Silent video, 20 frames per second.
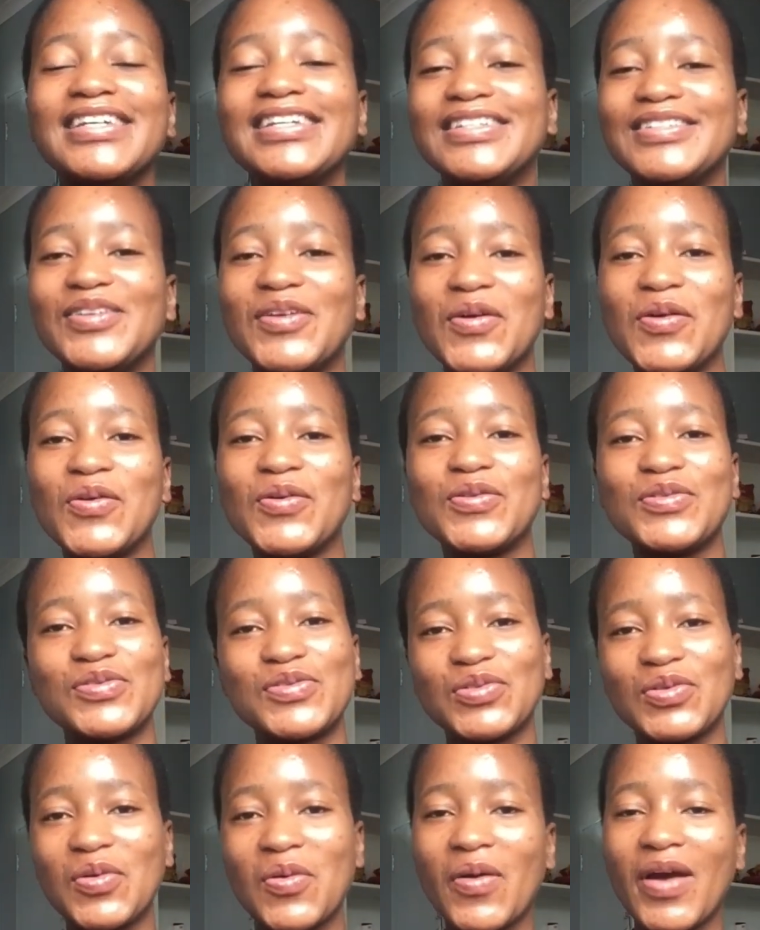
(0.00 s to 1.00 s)
you know,
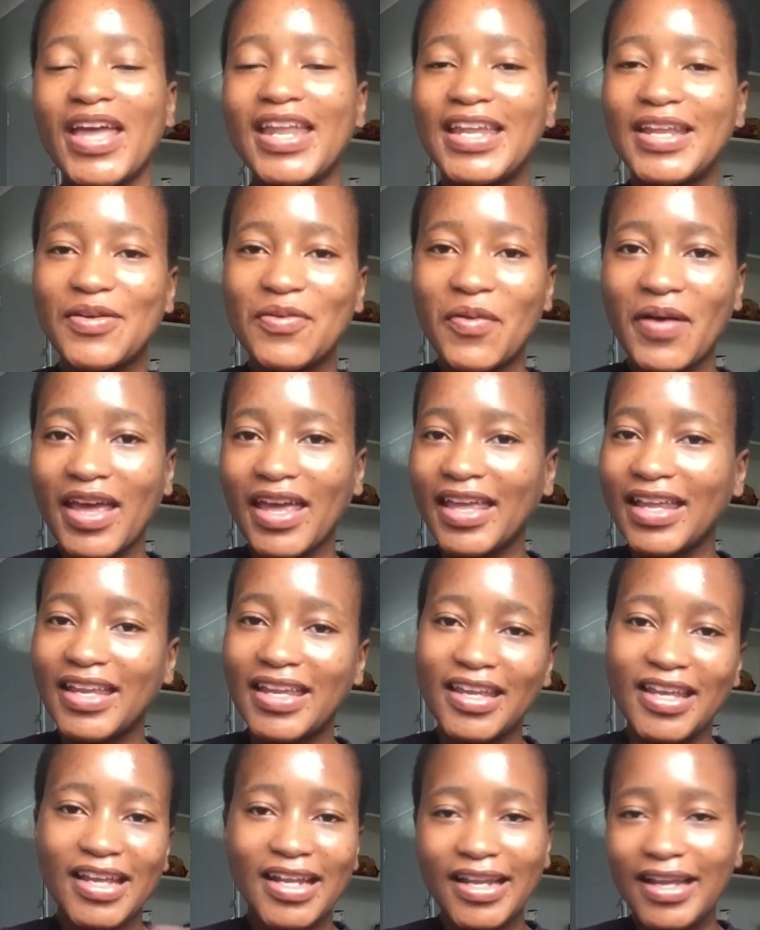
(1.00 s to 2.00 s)
to go anywhere
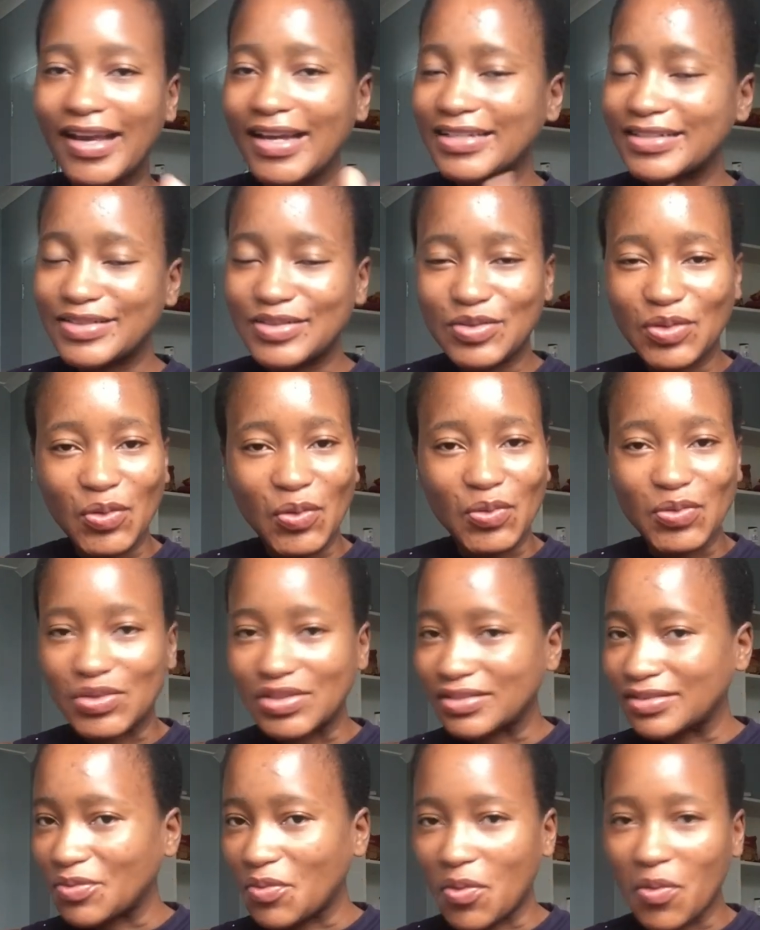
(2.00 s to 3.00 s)
near liquor
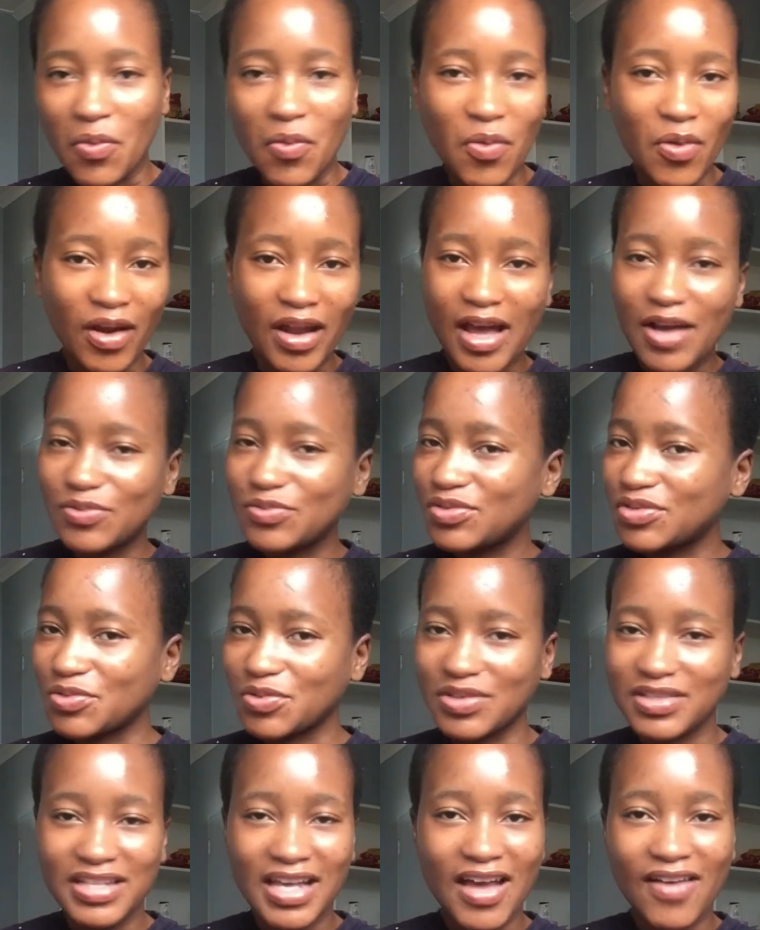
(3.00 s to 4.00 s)
stores or lounge
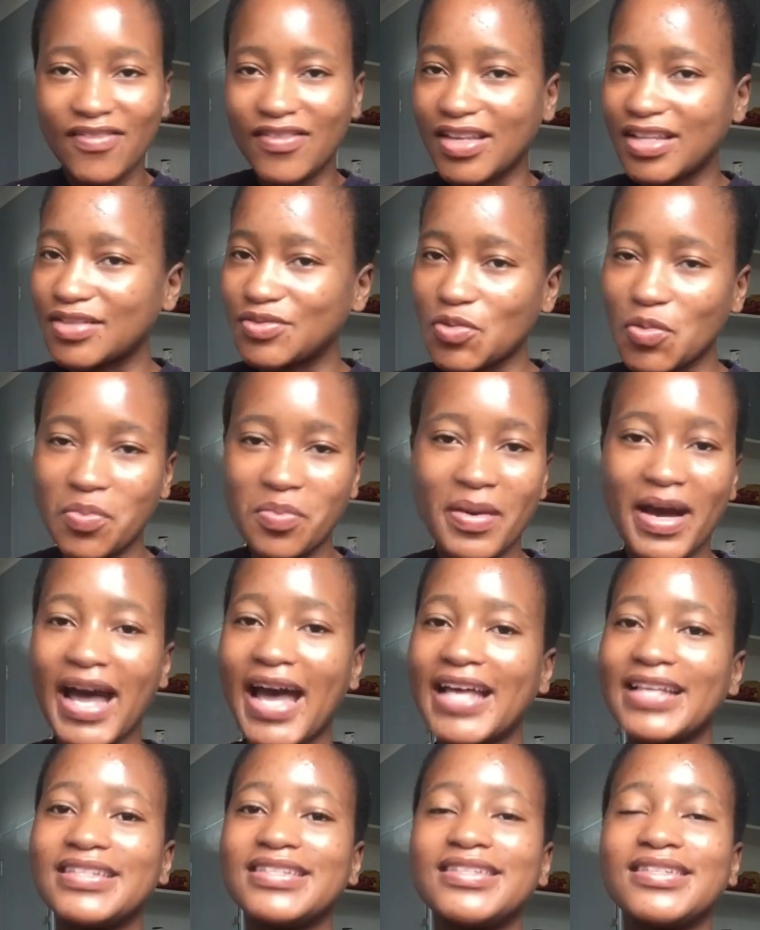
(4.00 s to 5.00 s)
or taverns or
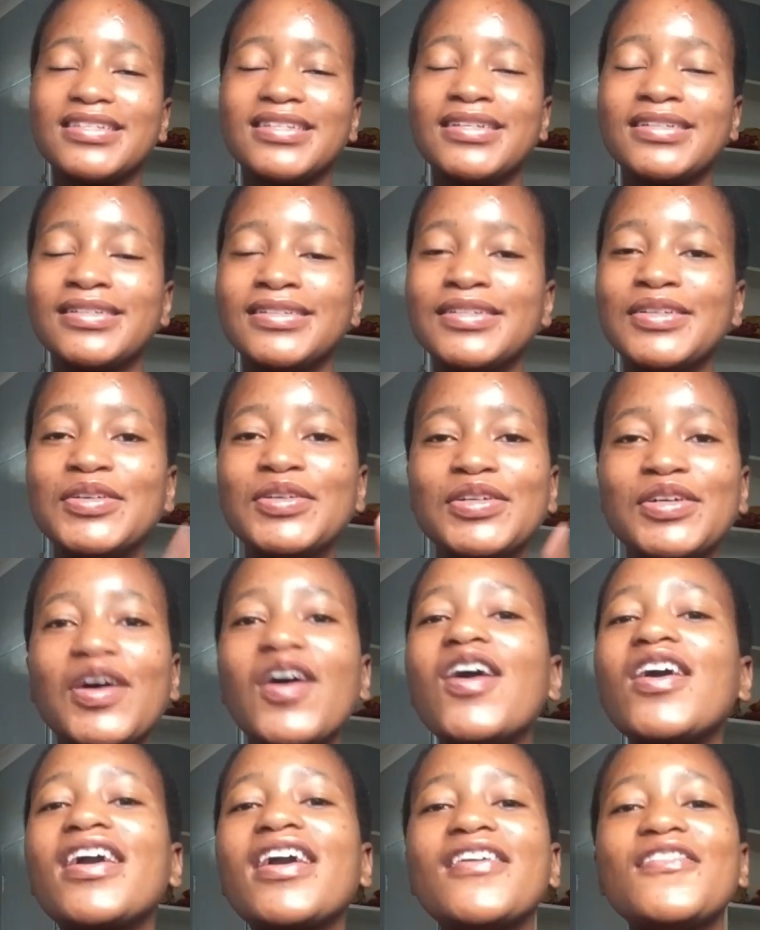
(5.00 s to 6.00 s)
bars.
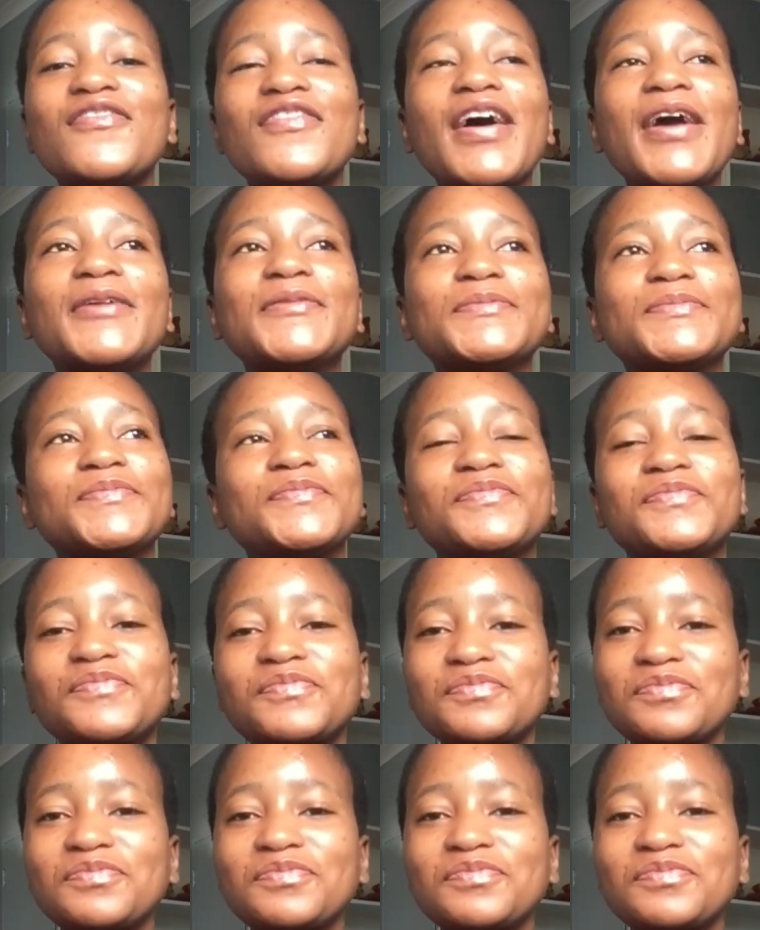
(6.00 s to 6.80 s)
Okay, fine.